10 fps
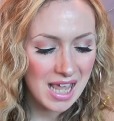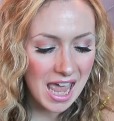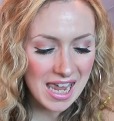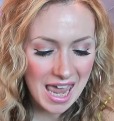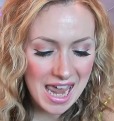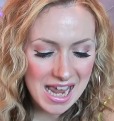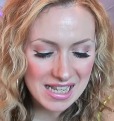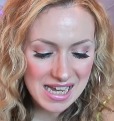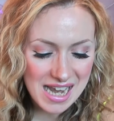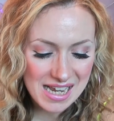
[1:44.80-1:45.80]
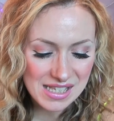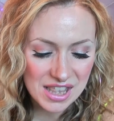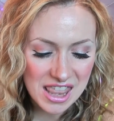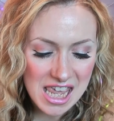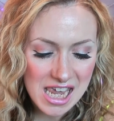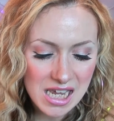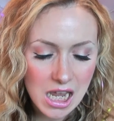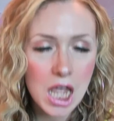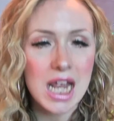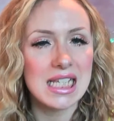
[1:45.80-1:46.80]
Okay, the next thing
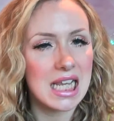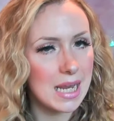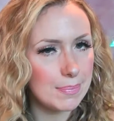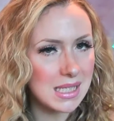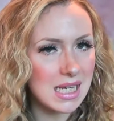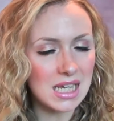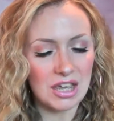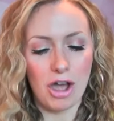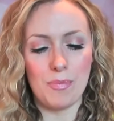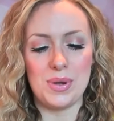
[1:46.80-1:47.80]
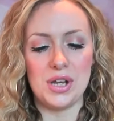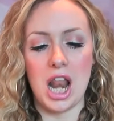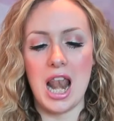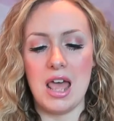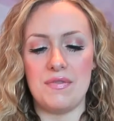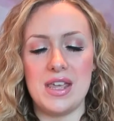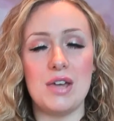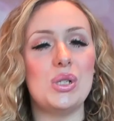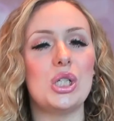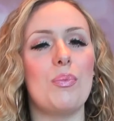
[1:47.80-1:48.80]
is a lipstick I've been loving,
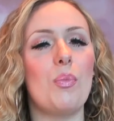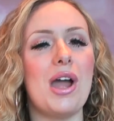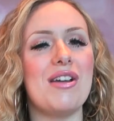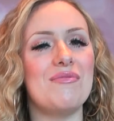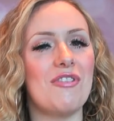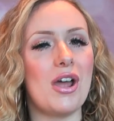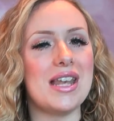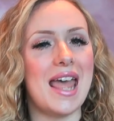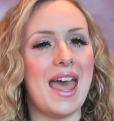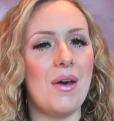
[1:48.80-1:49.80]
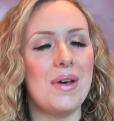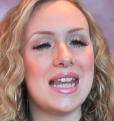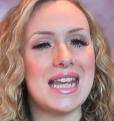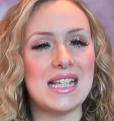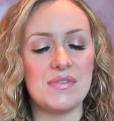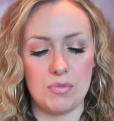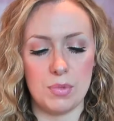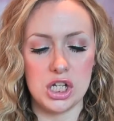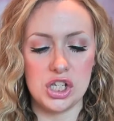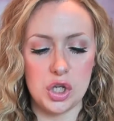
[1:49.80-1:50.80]
which I'm wearing right now, and it is from
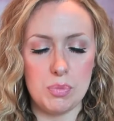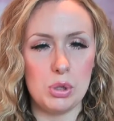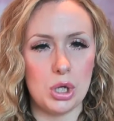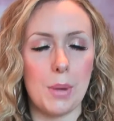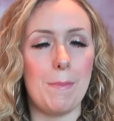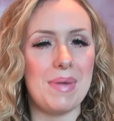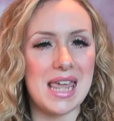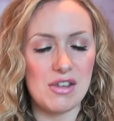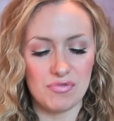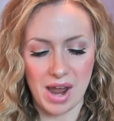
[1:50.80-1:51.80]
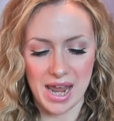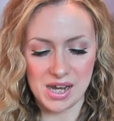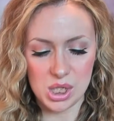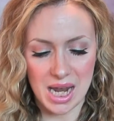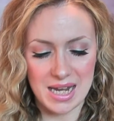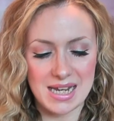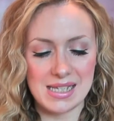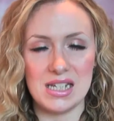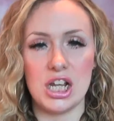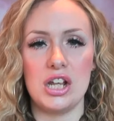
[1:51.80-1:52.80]
the Superdrug B range, and it is
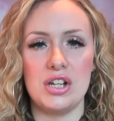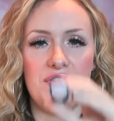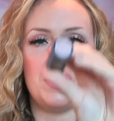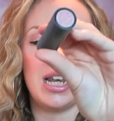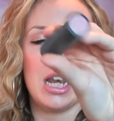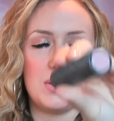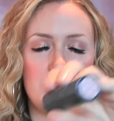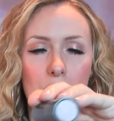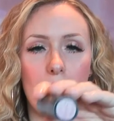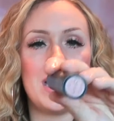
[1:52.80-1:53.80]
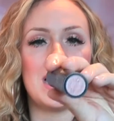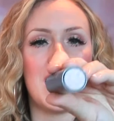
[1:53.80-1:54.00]
in the, well, in the